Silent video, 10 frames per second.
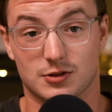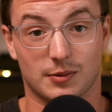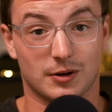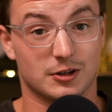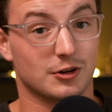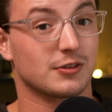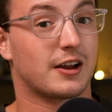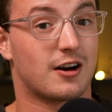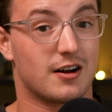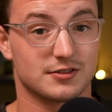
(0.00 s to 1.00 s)
so I'm going to turn
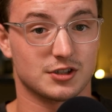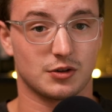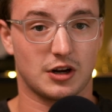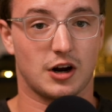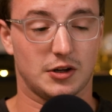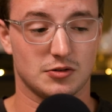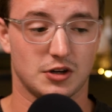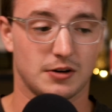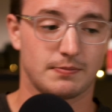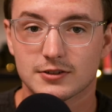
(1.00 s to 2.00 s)
that off so the audio's good.